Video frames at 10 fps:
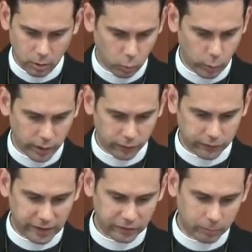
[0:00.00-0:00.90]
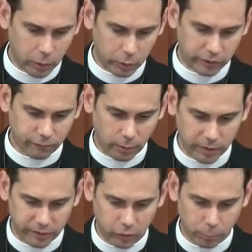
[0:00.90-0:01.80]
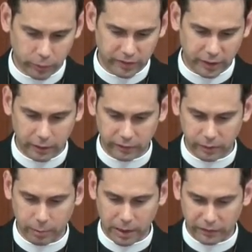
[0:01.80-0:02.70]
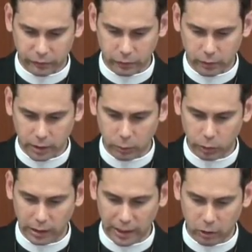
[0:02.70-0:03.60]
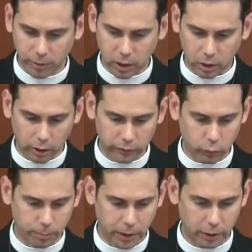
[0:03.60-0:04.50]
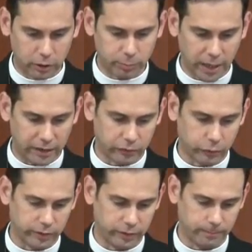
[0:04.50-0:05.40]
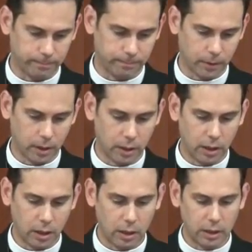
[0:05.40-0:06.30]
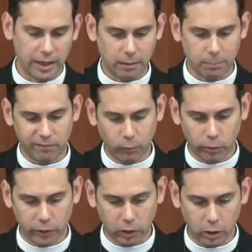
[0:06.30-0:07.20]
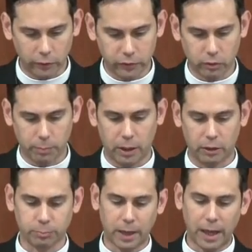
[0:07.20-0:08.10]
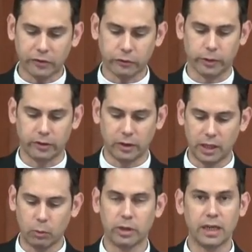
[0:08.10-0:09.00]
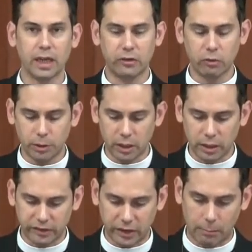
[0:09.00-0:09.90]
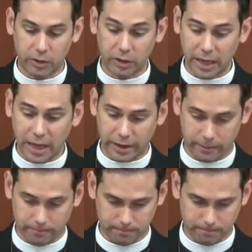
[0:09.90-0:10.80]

With testimonies from his superintendents and pastor, he would later be called to a parish pastorate. Yet before the call to the parish pastorate, he would need to be examined again.